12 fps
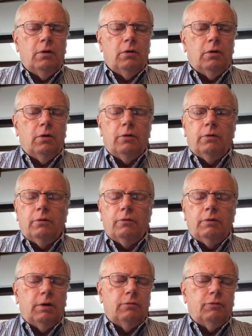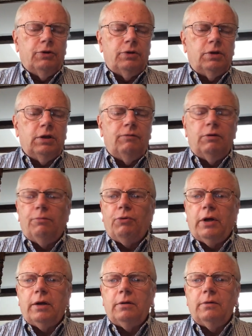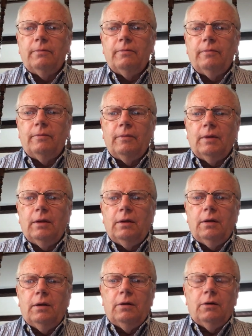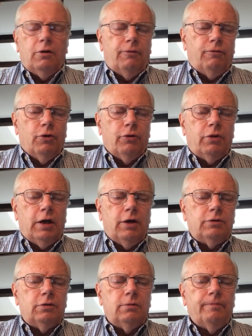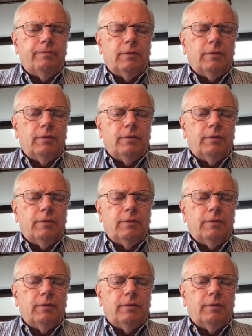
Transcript: or that received the bread, or 4,000.